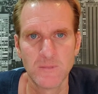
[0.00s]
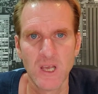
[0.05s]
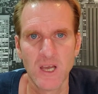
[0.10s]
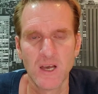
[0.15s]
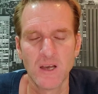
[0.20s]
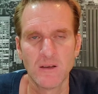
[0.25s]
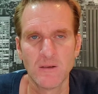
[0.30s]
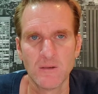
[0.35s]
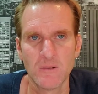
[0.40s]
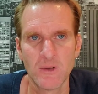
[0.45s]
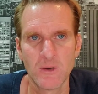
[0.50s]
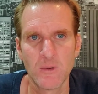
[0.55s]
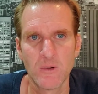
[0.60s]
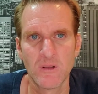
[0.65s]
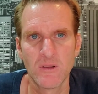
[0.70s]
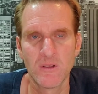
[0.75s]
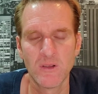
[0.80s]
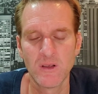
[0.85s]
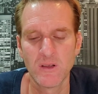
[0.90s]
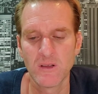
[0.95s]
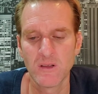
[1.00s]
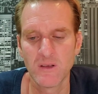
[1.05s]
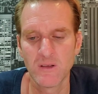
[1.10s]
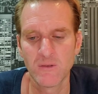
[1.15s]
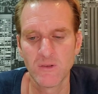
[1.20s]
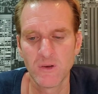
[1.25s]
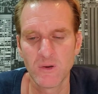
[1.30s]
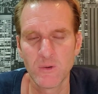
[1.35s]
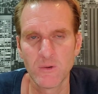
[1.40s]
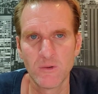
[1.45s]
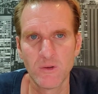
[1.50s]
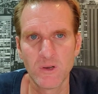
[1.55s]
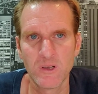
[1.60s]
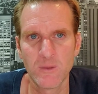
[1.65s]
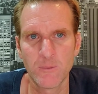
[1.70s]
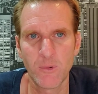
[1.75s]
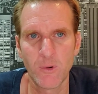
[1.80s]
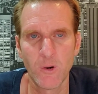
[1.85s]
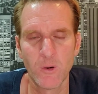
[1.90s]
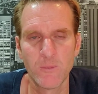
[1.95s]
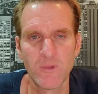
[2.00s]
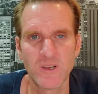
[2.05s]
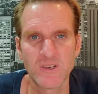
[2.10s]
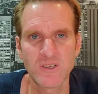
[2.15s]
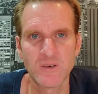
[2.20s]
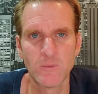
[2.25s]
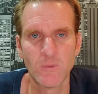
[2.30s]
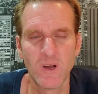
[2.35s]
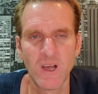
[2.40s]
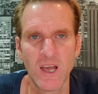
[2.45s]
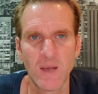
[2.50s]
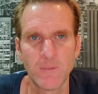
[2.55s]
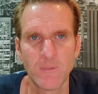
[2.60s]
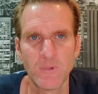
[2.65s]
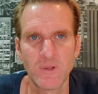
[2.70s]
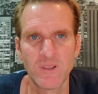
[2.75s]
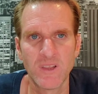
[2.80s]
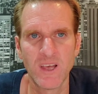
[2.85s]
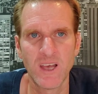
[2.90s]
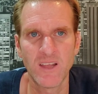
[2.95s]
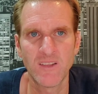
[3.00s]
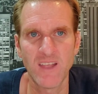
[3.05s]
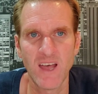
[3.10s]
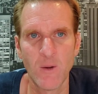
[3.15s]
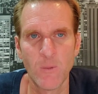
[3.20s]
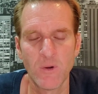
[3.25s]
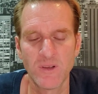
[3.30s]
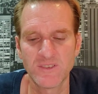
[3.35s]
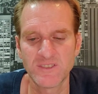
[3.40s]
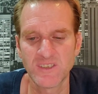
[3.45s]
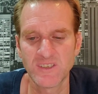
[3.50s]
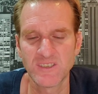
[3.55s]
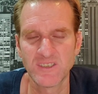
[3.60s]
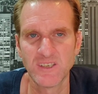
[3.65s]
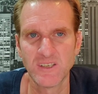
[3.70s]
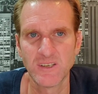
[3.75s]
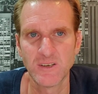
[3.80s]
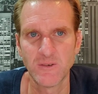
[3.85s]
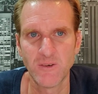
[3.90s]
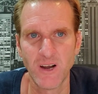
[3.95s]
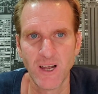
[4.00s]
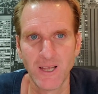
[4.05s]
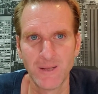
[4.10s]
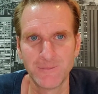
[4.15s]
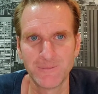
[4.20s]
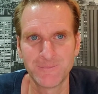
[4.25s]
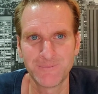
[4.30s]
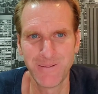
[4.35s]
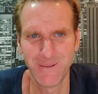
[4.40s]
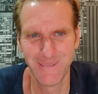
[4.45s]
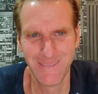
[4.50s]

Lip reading: Yeah. Look at Prohibition. What happened with that? That one succeeded, right?